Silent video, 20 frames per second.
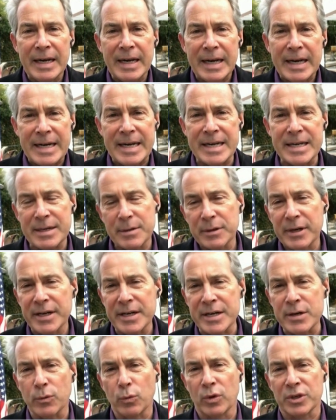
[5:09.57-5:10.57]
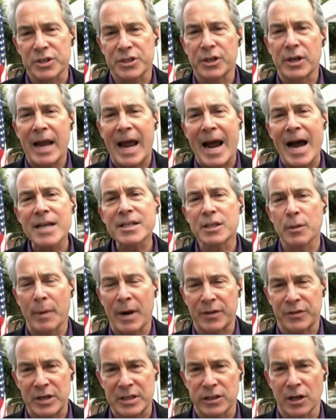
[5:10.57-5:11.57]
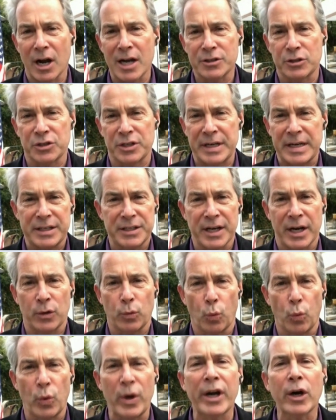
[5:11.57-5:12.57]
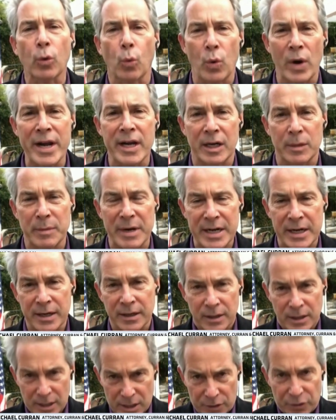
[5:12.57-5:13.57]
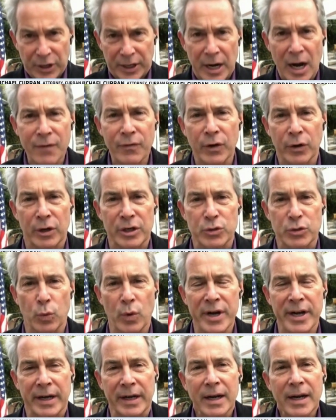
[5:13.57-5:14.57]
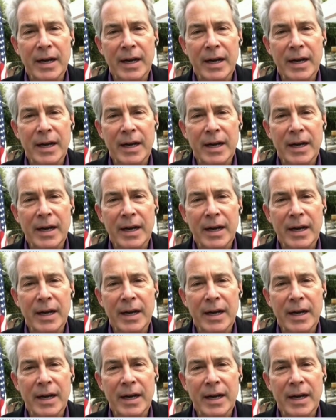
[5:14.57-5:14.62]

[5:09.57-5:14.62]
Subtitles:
He was asked about these lawsuits, and he said, "We're winning," meaning the governor is winning.